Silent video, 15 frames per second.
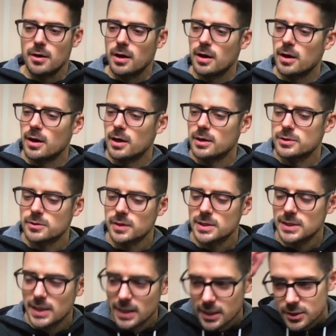So let's
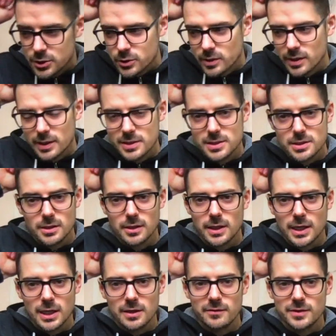get into it. Let's start
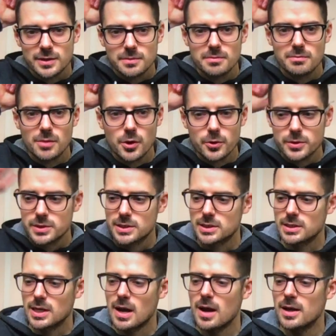kind of at the most
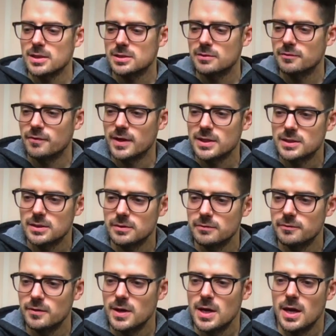
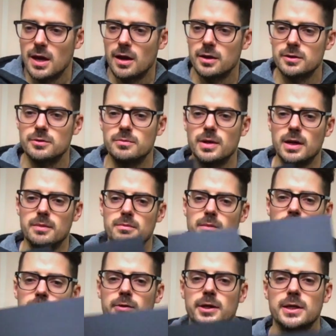cost-effective. You
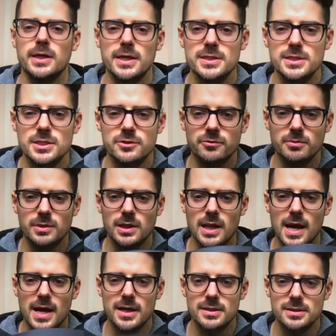might recognize these from
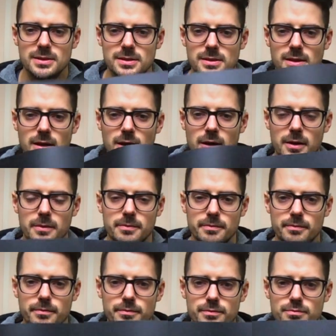class.
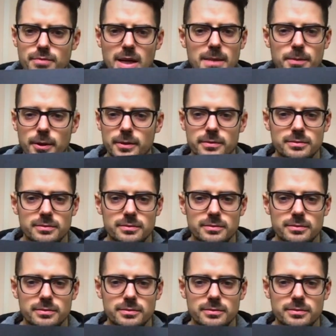Paper.